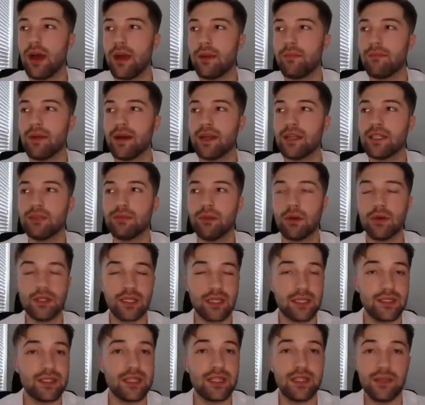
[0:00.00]
I might as well
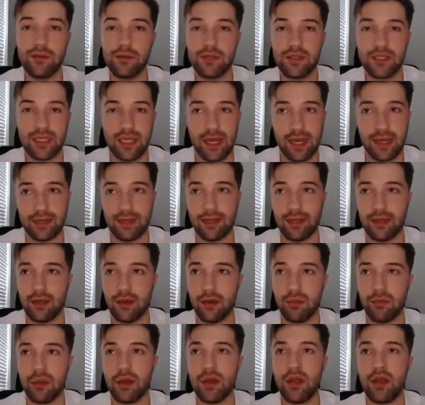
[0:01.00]
continue stacking
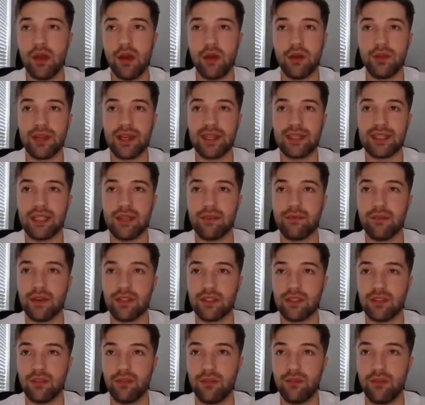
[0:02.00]
up on that
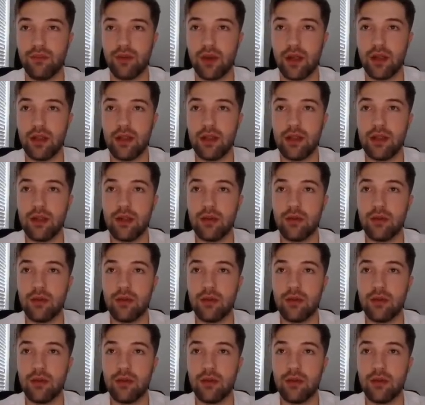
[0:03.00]
defensive front.